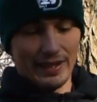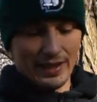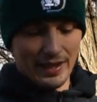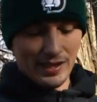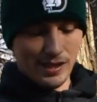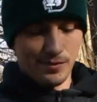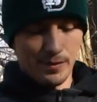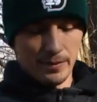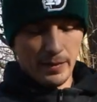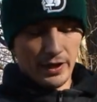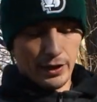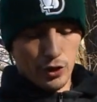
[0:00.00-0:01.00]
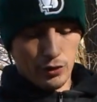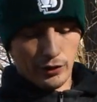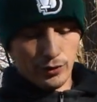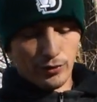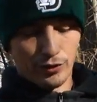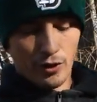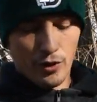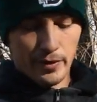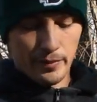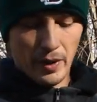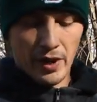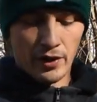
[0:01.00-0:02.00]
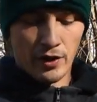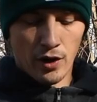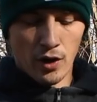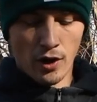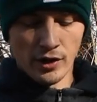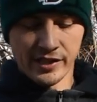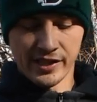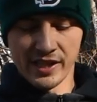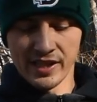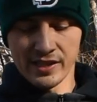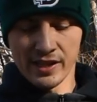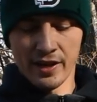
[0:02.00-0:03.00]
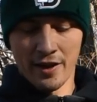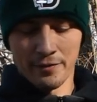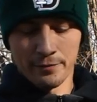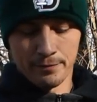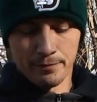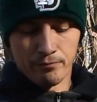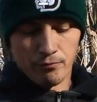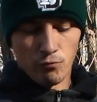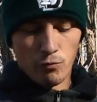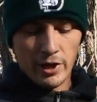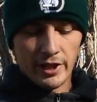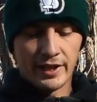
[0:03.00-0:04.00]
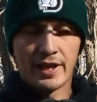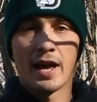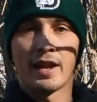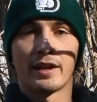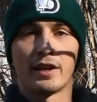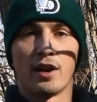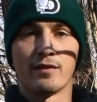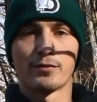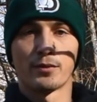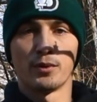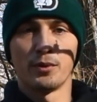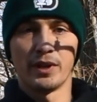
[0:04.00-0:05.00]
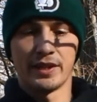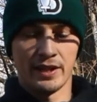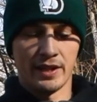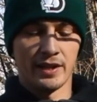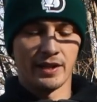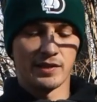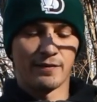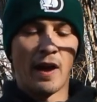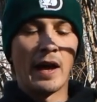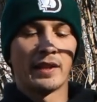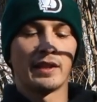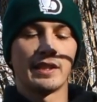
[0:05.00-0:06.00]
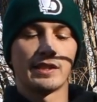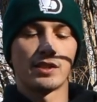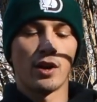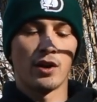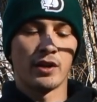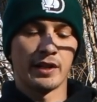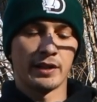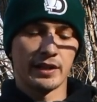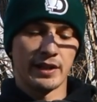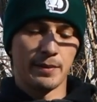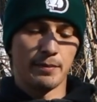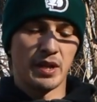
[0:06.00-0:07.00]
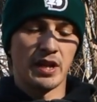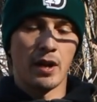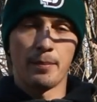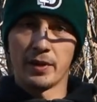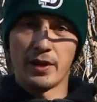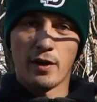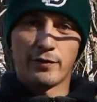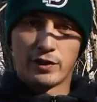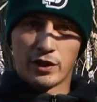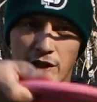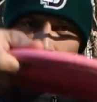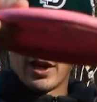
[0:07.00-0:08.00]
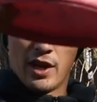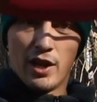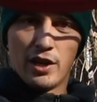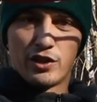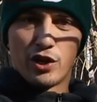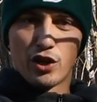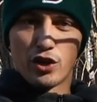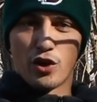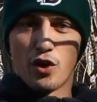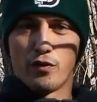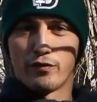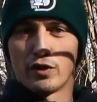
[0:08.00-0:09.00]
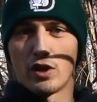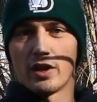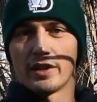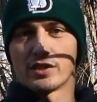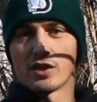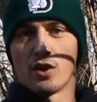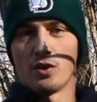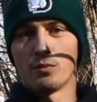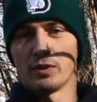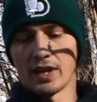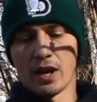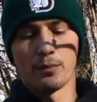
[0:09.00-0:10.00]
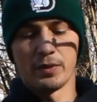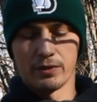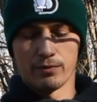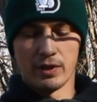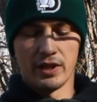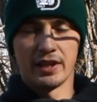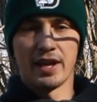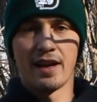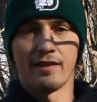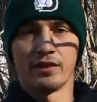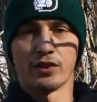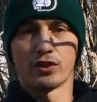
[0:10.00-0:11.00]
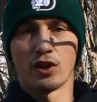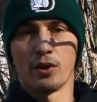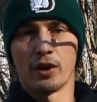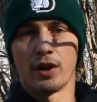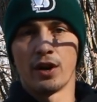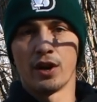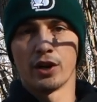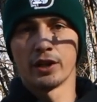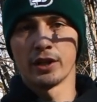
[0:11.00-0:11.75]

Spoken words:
This has been my go-to throwing putter all season. I've really gotten comfortable with it, and it's finally starting to get beat up enough to turn over on its own without me really having to throw it hard.